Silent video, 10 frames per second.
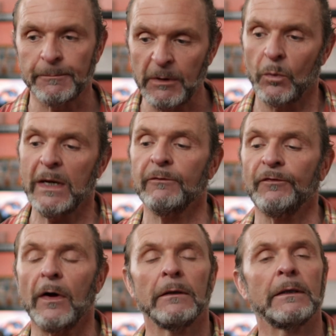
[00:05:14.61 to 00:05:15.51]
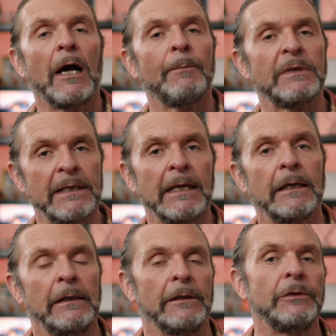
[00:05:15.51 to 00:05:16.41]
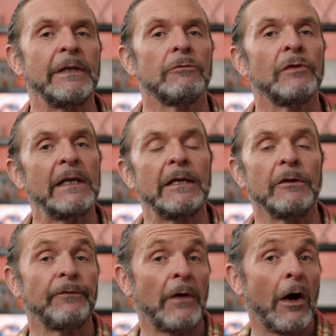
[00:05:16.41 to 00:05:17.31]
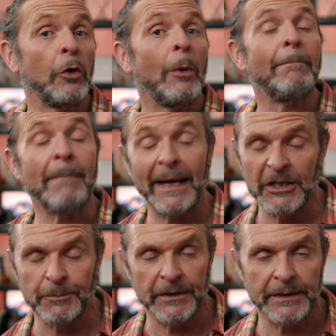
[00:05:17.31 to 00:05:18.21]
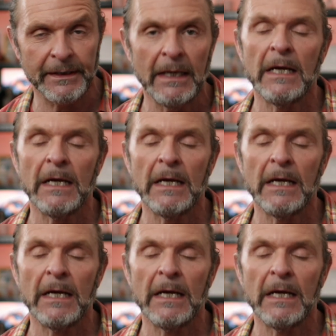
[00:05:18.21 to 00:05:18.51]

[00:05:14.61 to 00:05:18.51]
But with Final Cut in particular, you need really good file management.